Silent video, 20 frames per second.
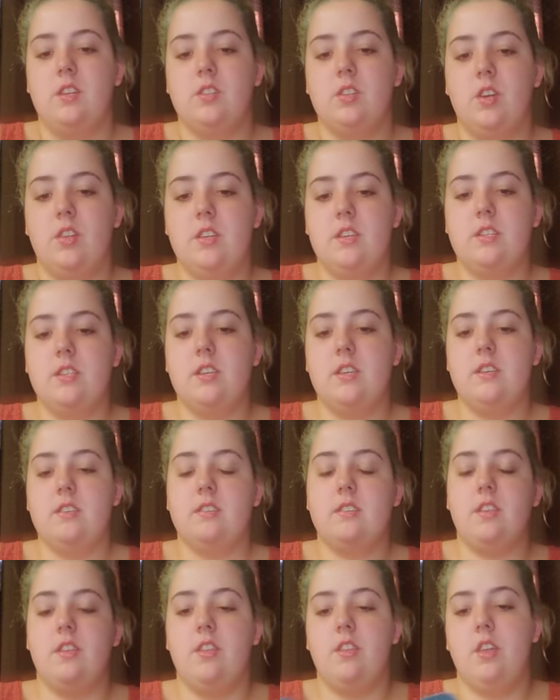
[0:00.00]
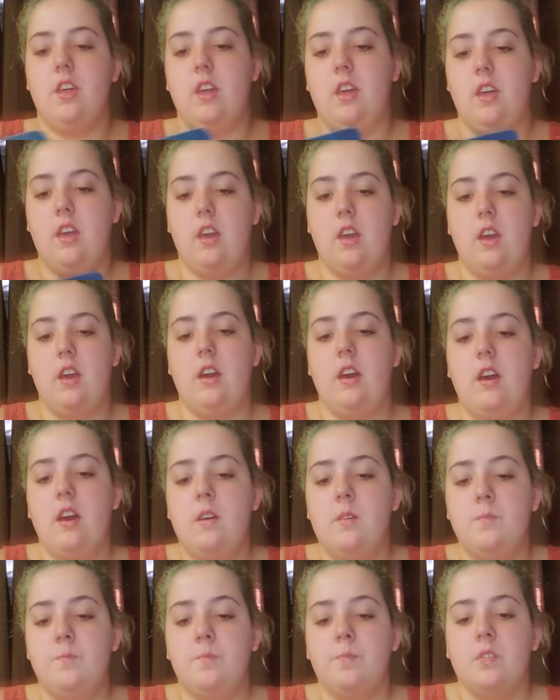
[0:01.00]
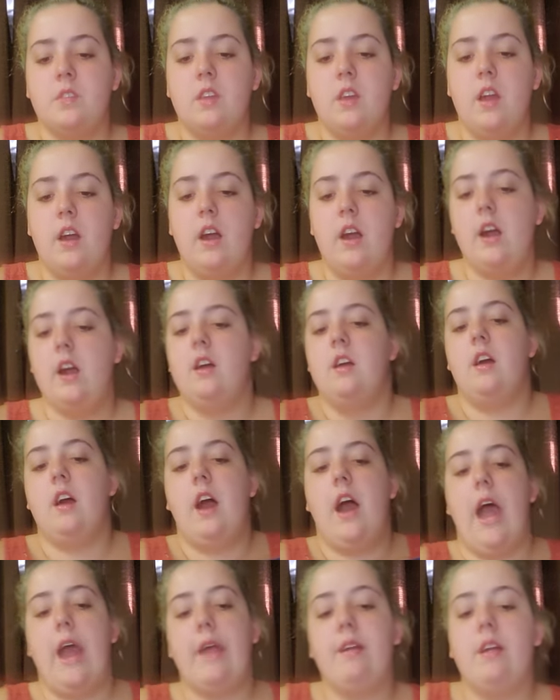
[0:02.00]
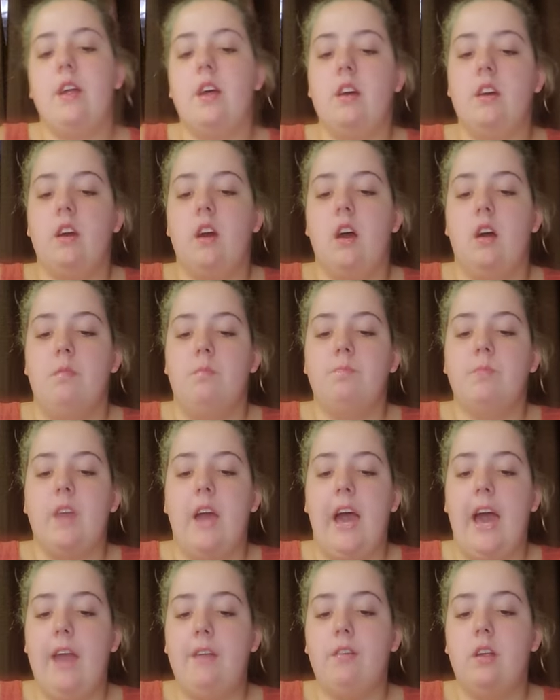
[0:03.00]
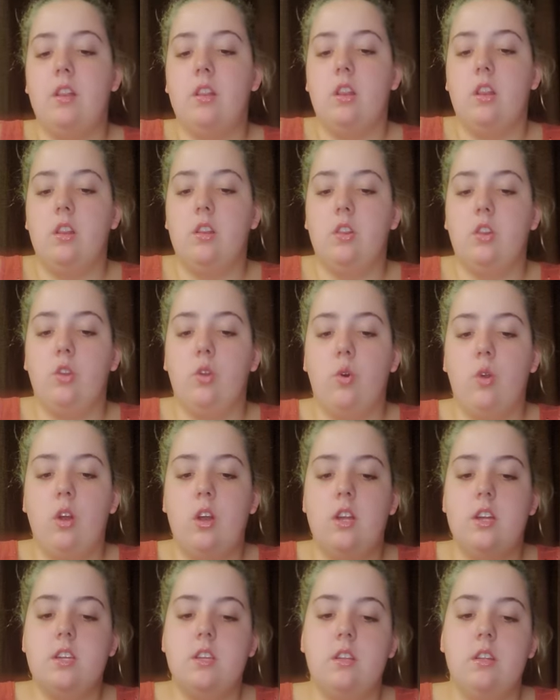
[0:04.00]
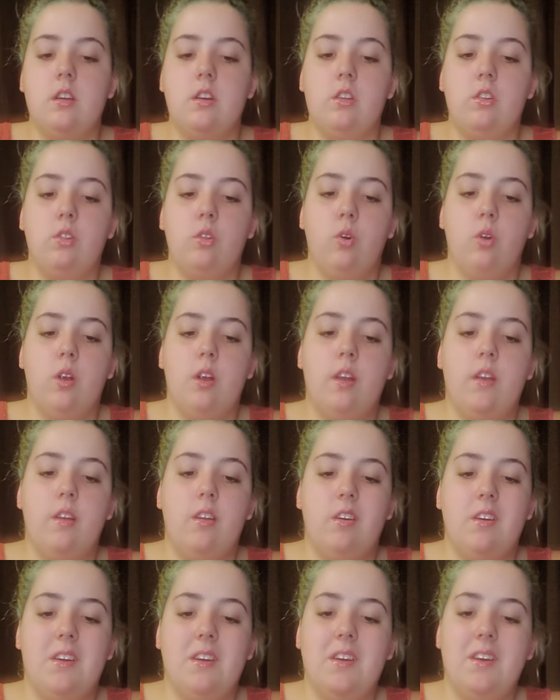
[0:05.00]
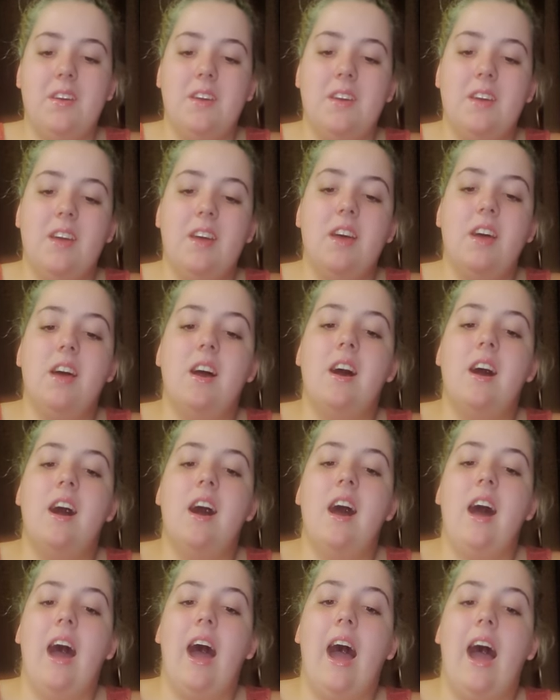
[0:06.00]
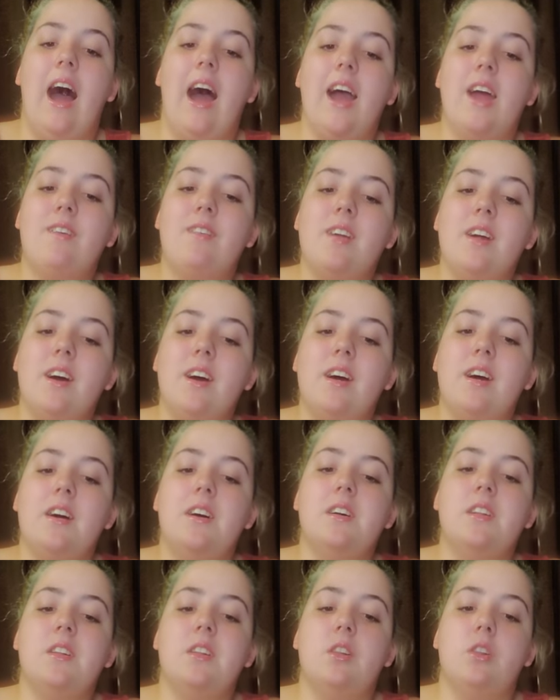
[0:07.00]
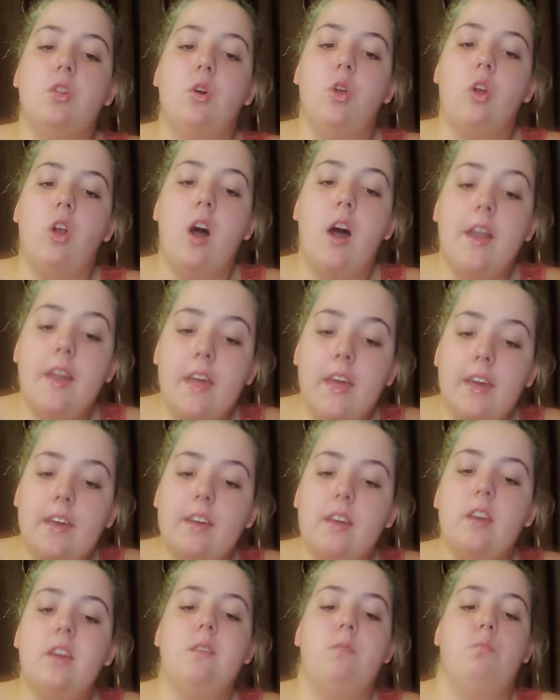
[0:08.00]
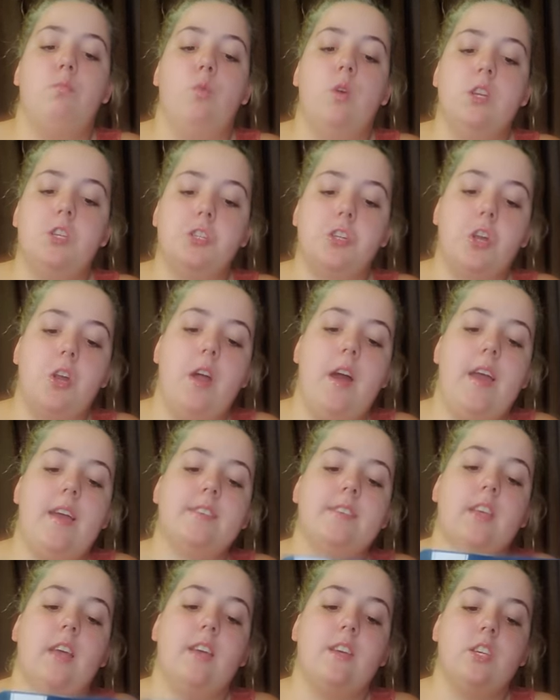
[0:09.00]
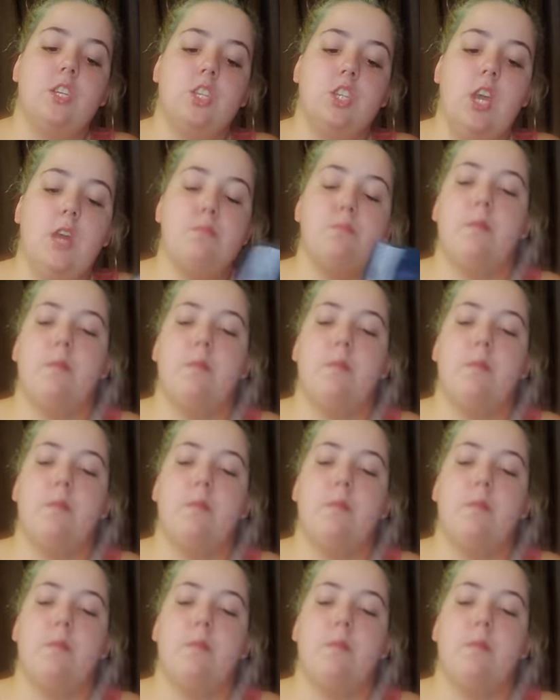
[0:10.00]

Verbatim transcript: So this is the face mask. Hyra, uh, Hyra Laura, Laura, Hyra Loronic Moisturizing Sheet